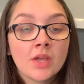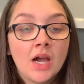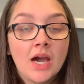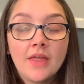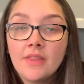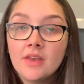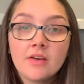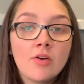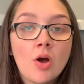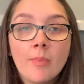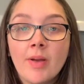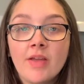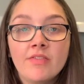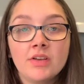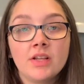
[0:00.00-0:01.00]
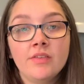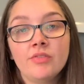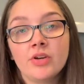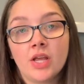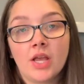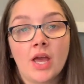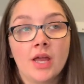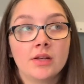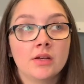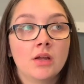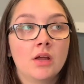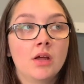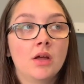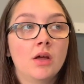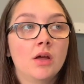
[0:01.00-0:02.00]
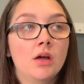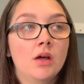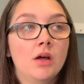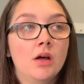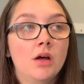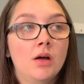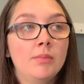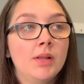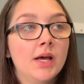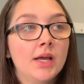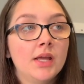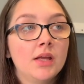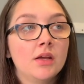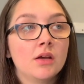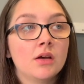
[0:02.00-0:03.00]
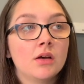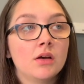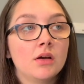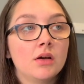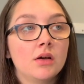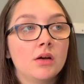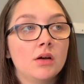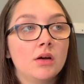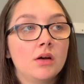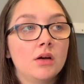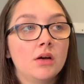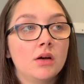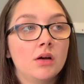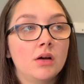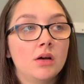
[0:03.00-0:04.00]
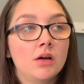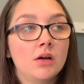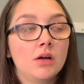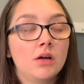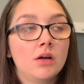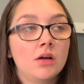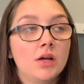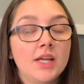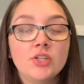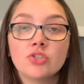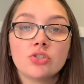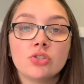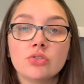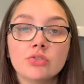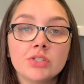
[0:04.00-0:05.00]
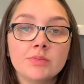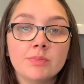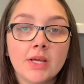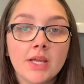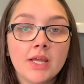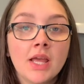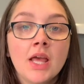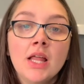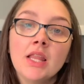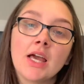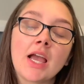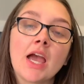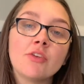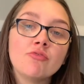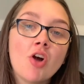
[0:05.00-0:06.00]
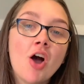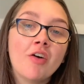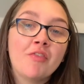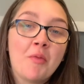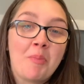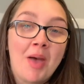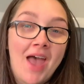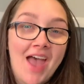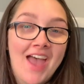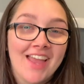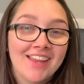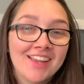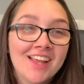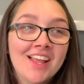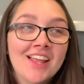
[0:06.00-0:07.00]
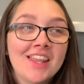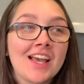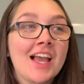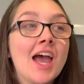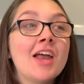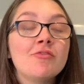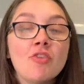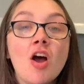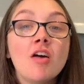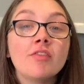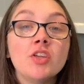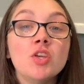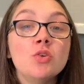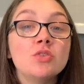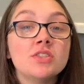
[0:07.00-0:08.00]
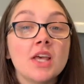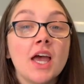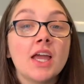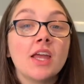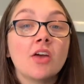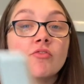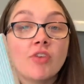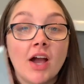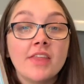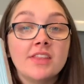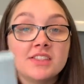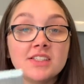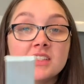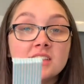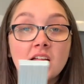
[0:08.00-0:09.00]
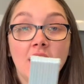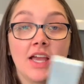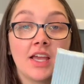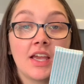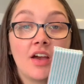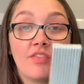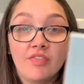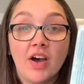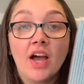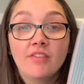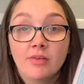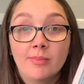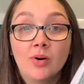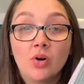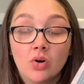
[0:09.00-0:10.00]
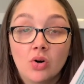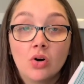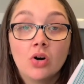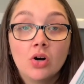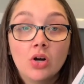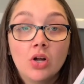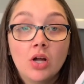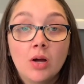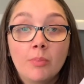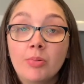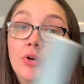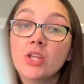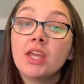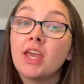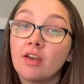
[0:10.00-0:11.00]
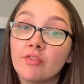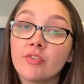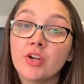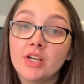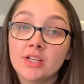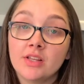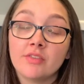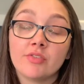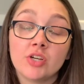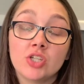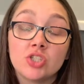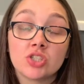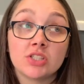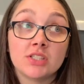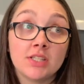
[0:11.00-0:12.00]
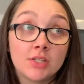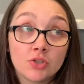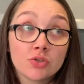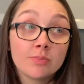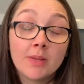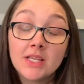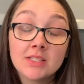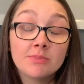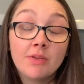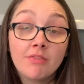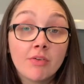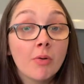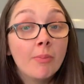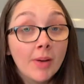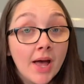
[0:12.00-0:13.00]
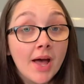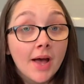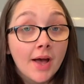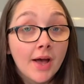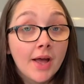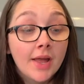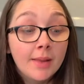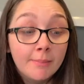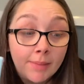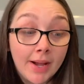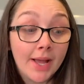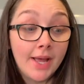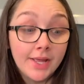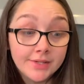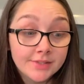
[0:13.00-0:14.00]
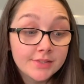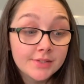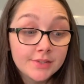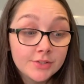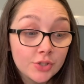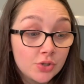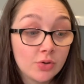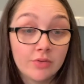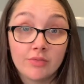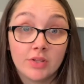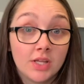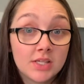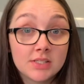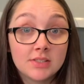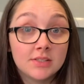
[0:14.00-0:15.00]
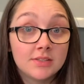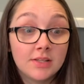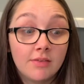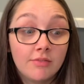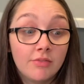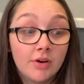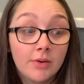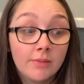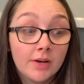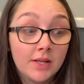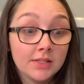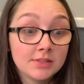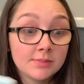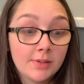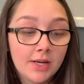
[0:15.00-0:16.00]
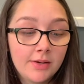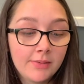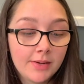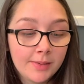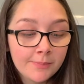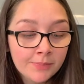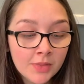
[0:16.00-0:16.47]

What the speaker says: And then I've got to pay for delivery again. I'm like, oh, it just annoys me. Like, I'd rather pay. Like, I'd rather you say, right, this is like a five or more, but you get free delivery just because it just makes me feel better in my head. Don't know if that's the same for anyone else, but anyway.